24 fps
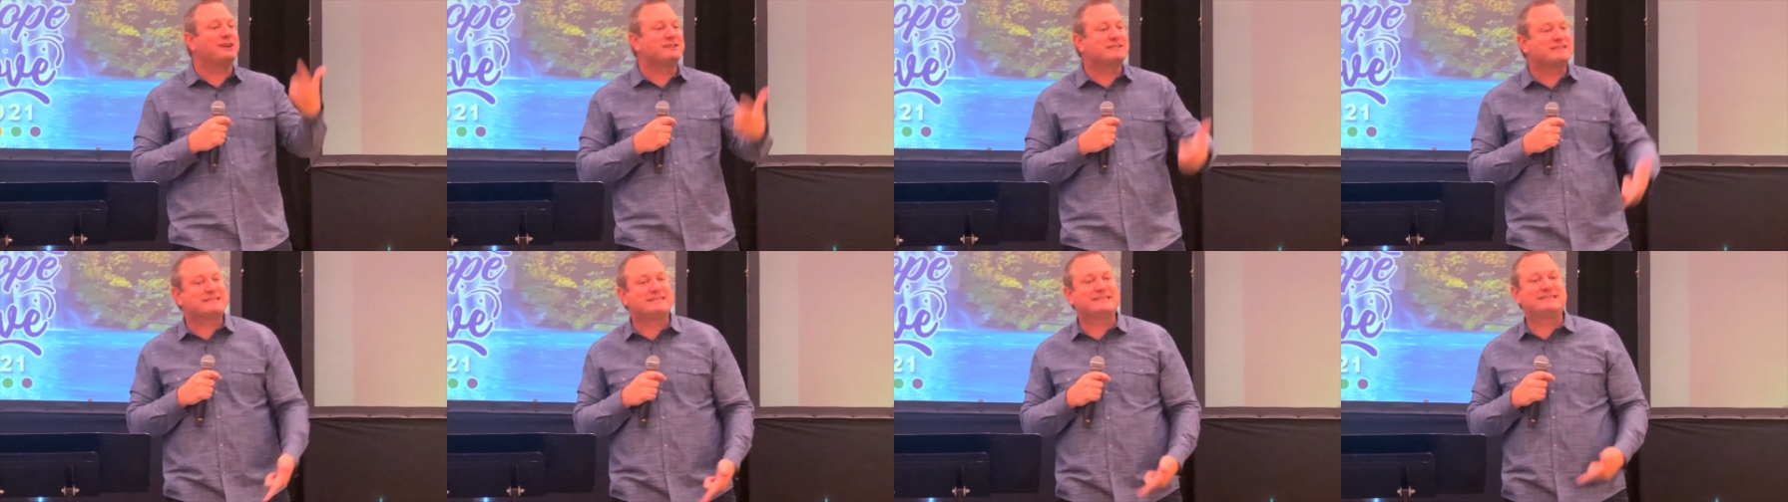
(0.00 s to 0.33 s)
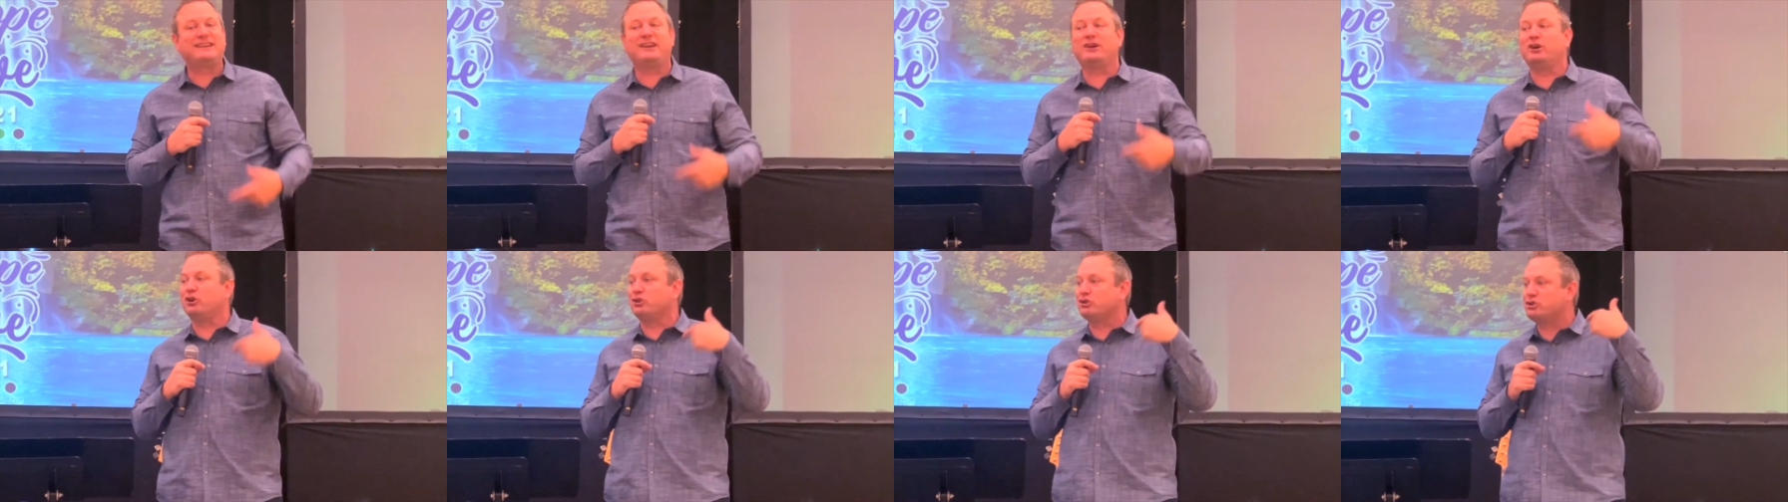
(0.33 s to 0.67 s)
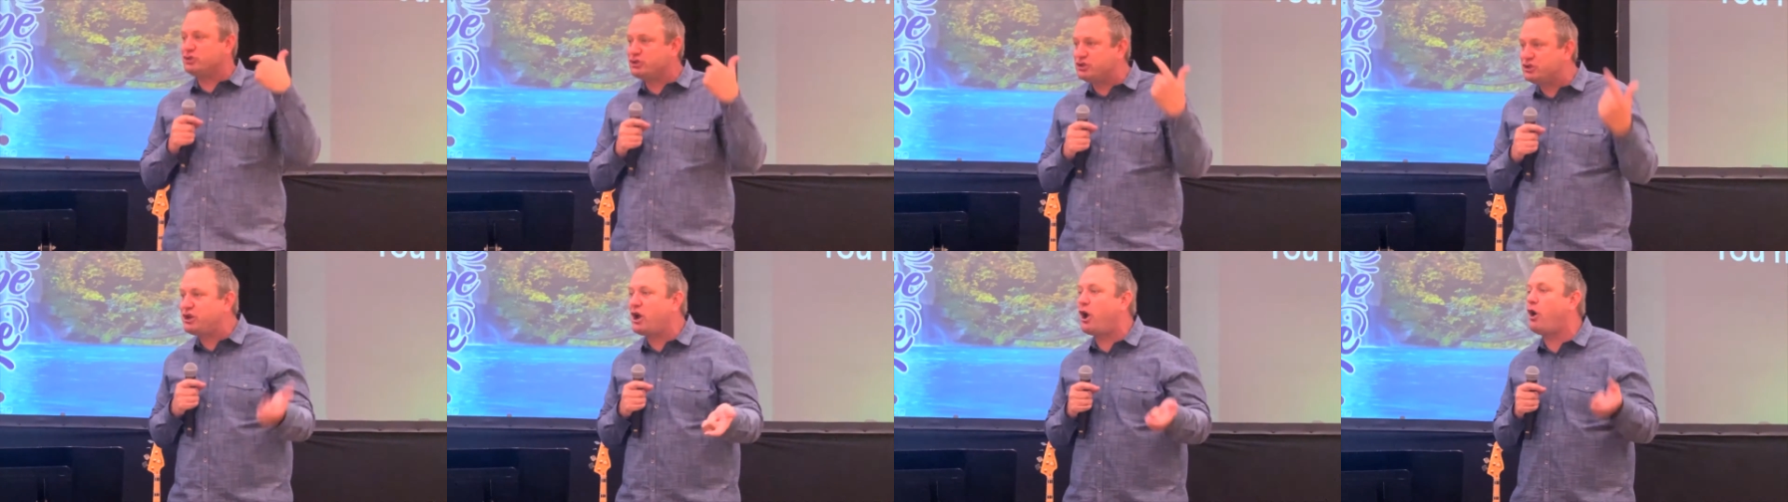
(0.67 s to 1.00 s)
are
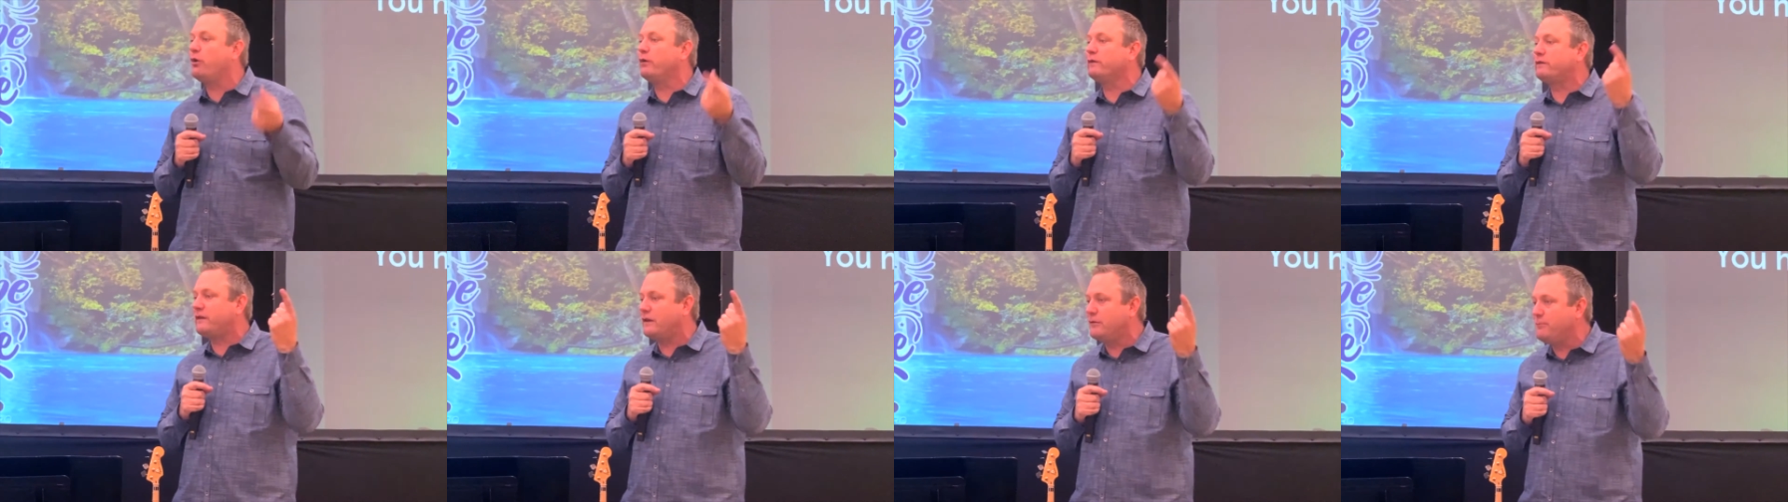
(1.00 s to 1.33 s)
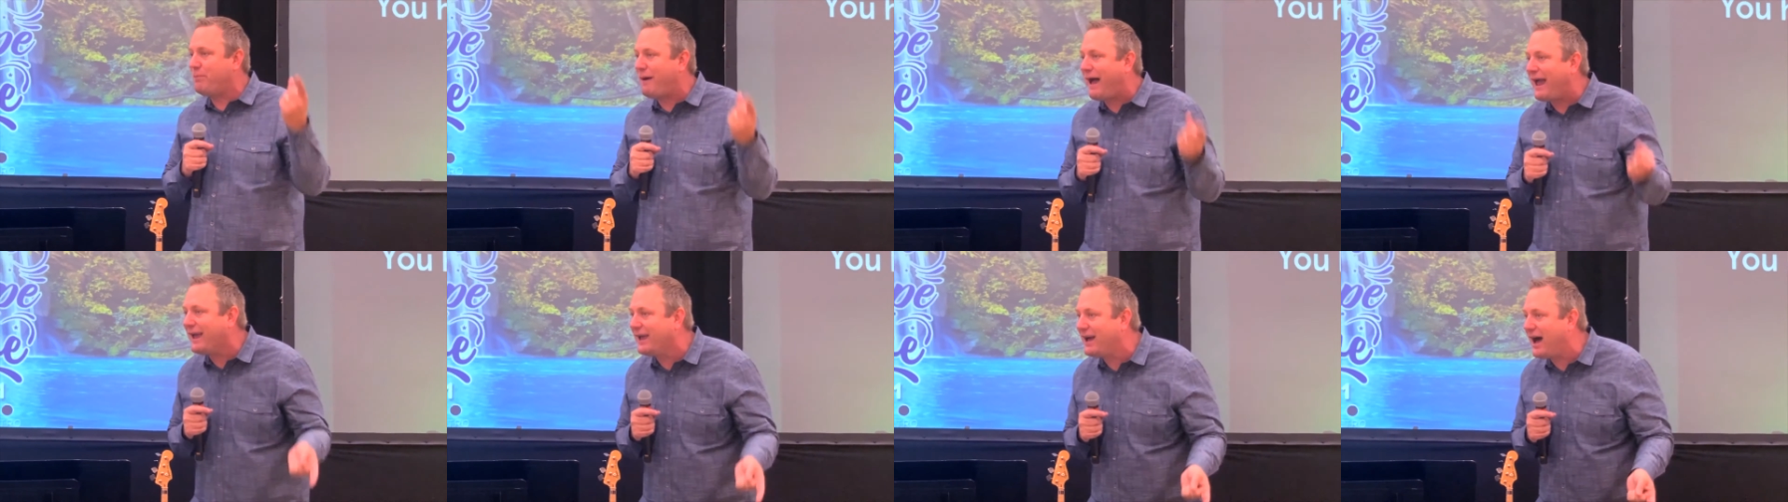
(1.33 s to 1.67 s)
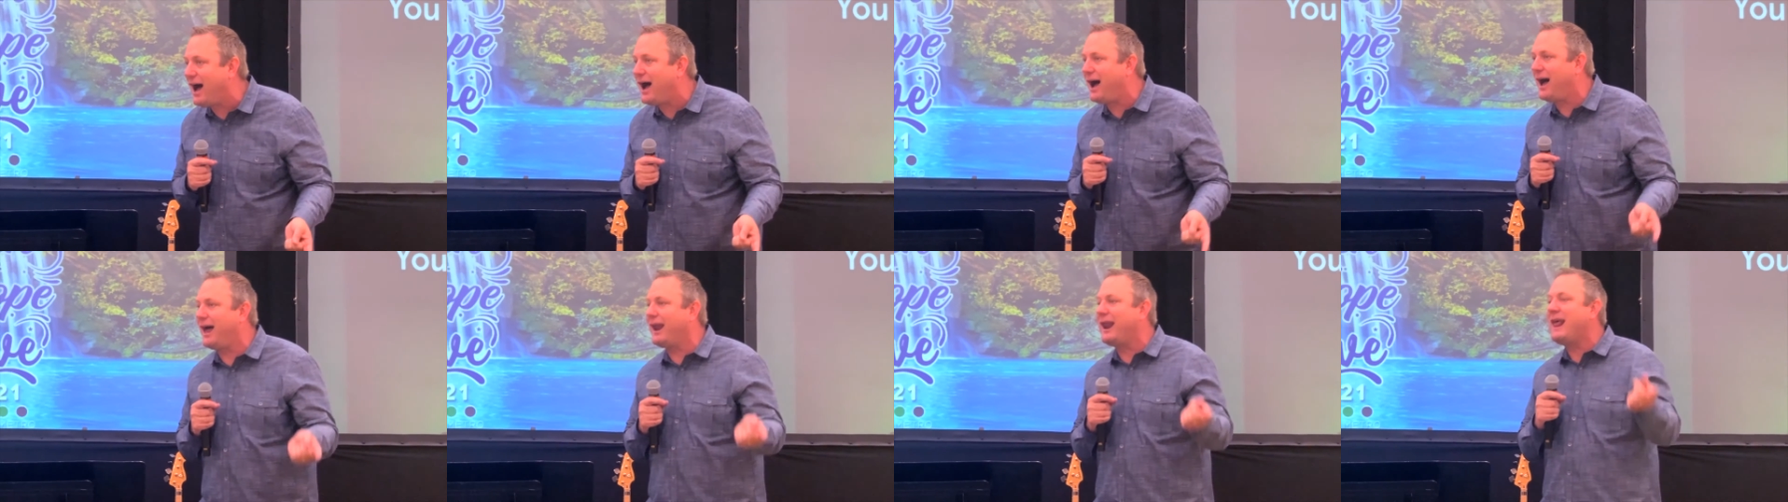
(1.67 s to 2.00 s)
still chosen by
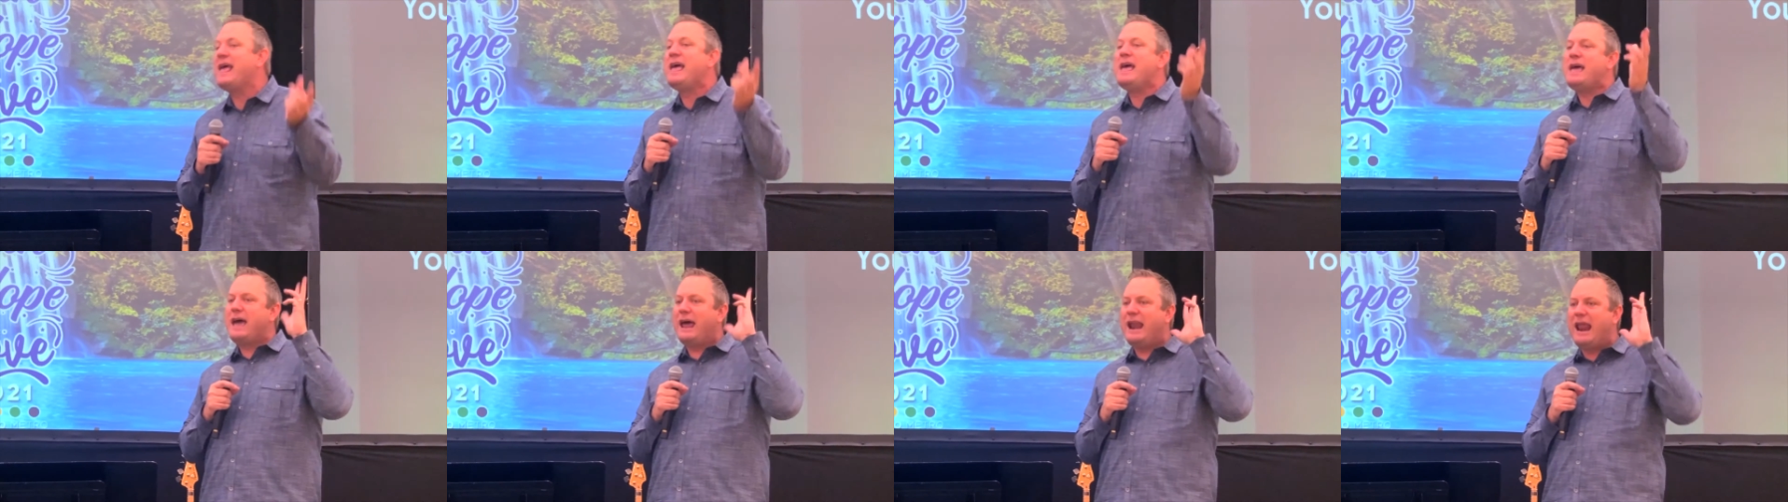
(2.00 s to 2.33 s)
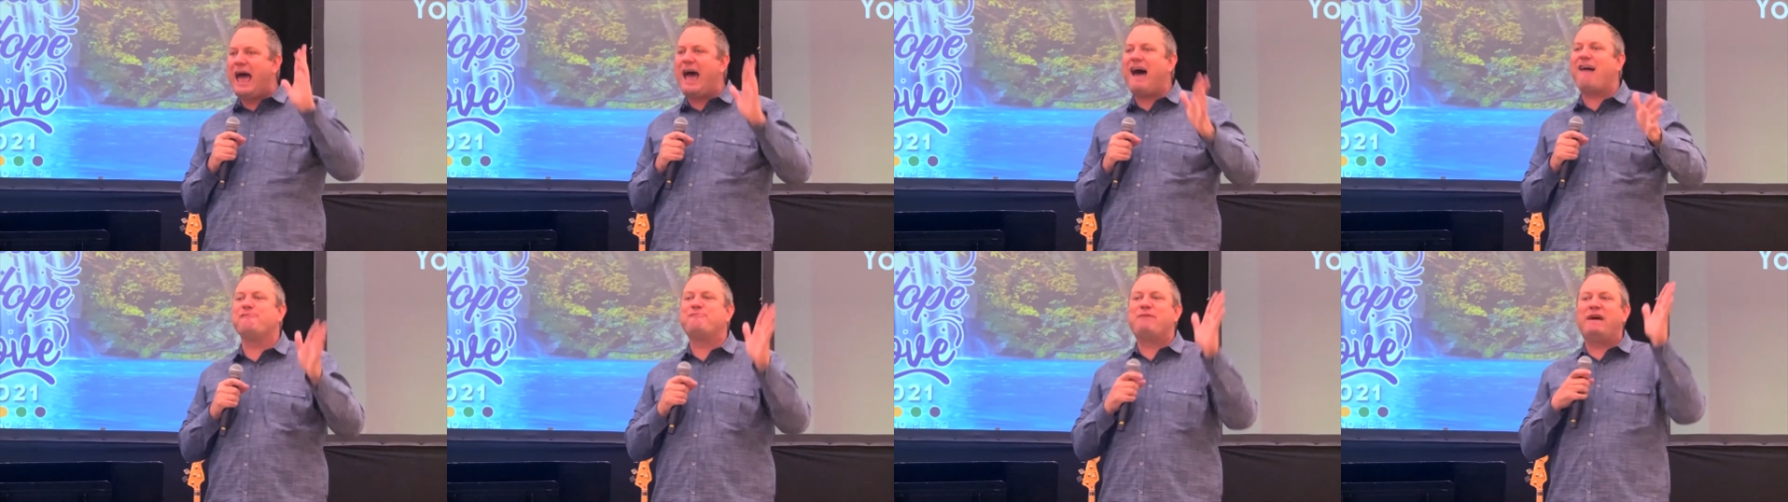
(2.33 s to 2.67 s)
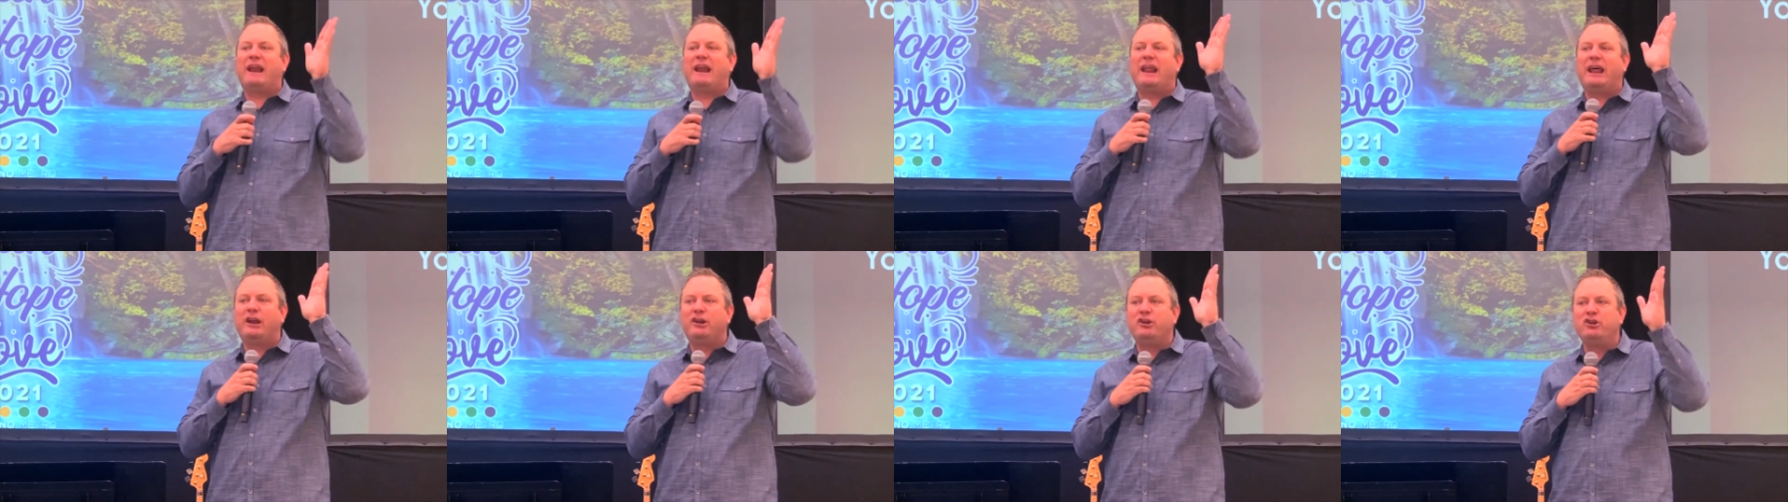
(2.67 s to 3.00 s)
God and have
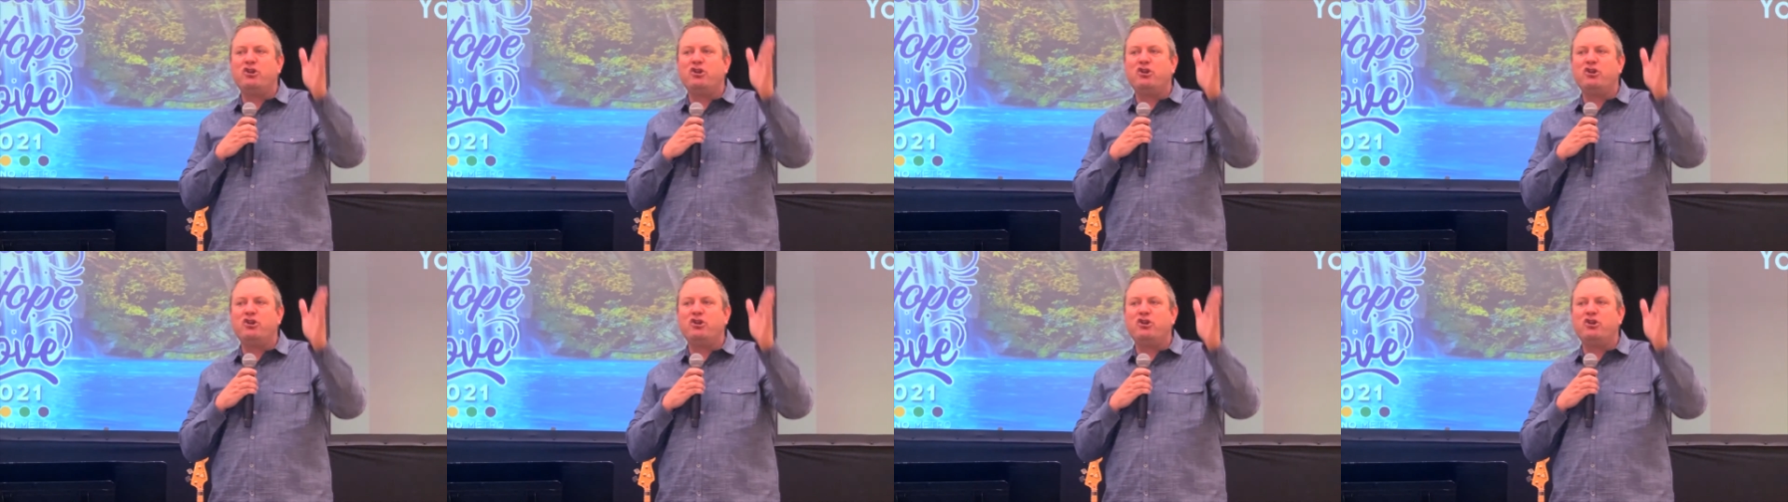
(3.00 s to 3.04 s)
been